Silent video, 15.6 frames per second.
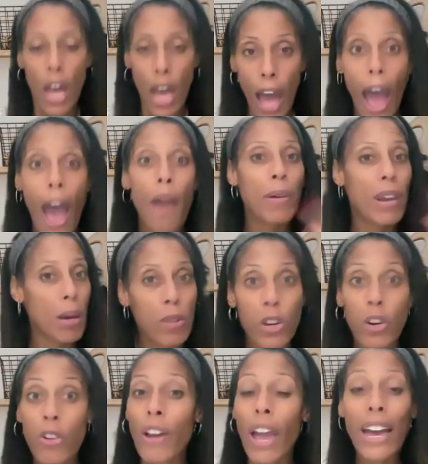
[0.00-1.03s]
I've been able to
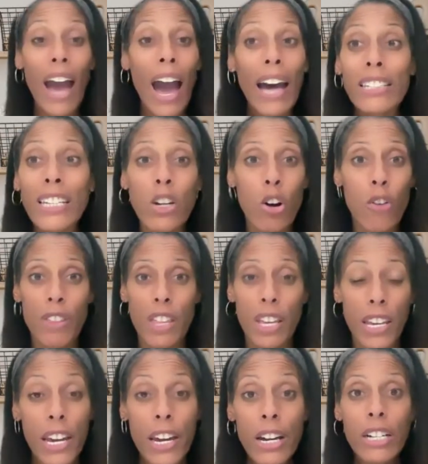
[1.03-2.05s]
create content over the
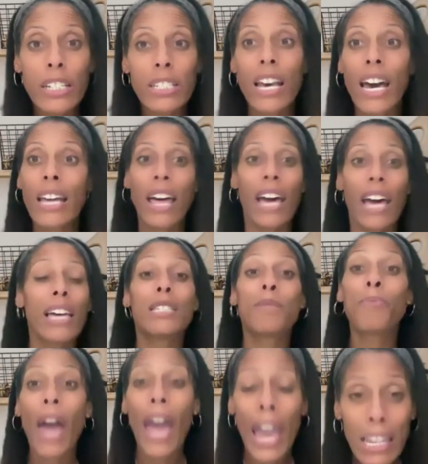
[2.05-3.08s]
years that has
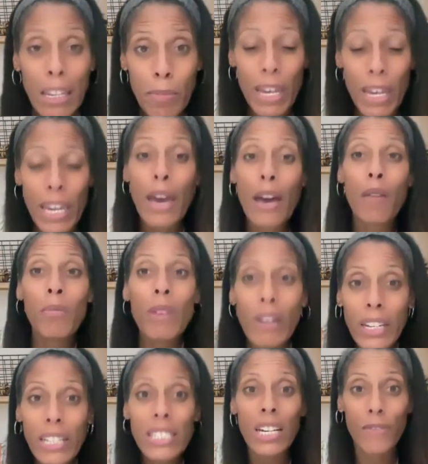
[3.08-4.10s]
paid me
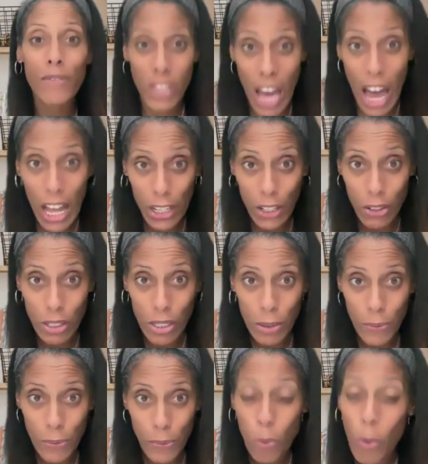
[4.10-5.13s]
millions of dollars,
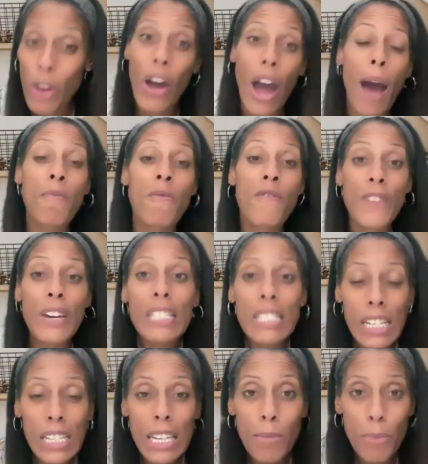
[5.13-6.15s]
whether I'm
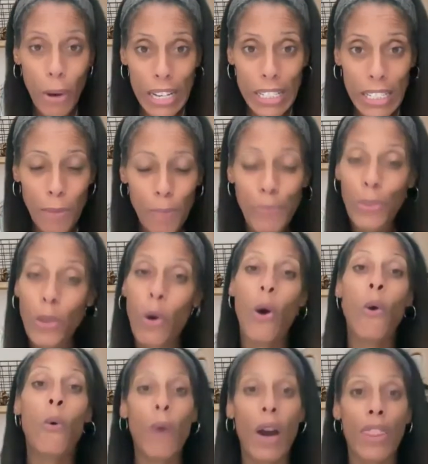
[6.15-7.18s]
physically present
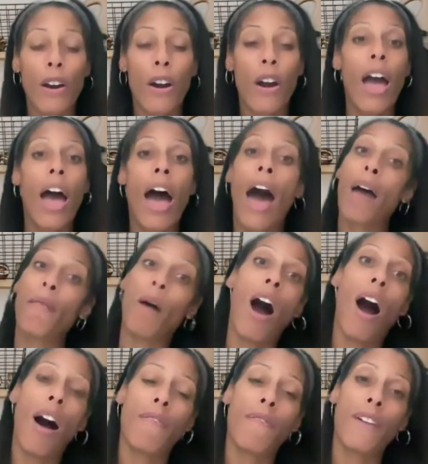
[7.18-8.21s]
or whether I'm
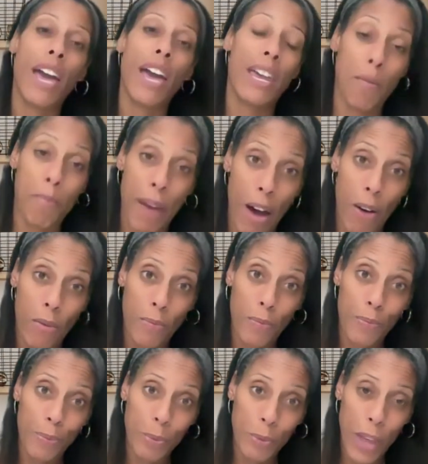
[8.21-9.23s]
off and about.
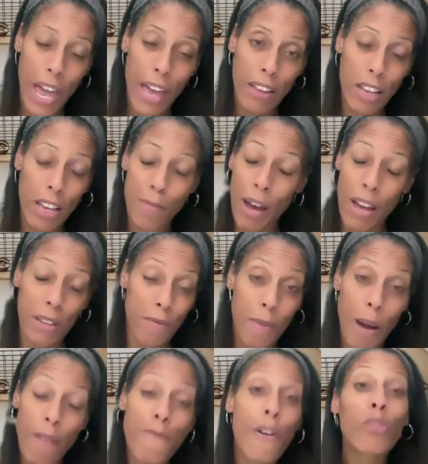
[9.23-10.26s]
Okay. And my
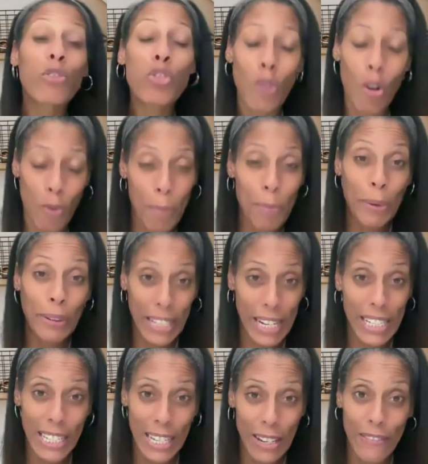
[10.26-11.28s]
virtual
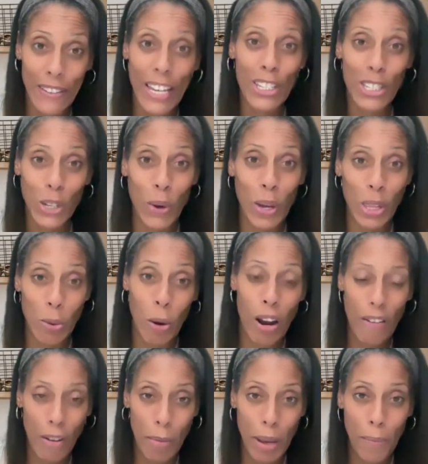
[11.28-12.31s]
representative is doing the work
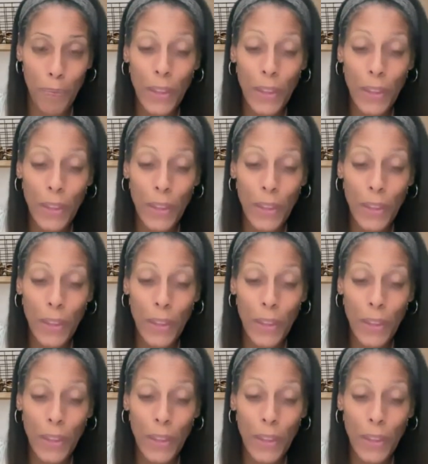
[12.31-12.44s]
for me.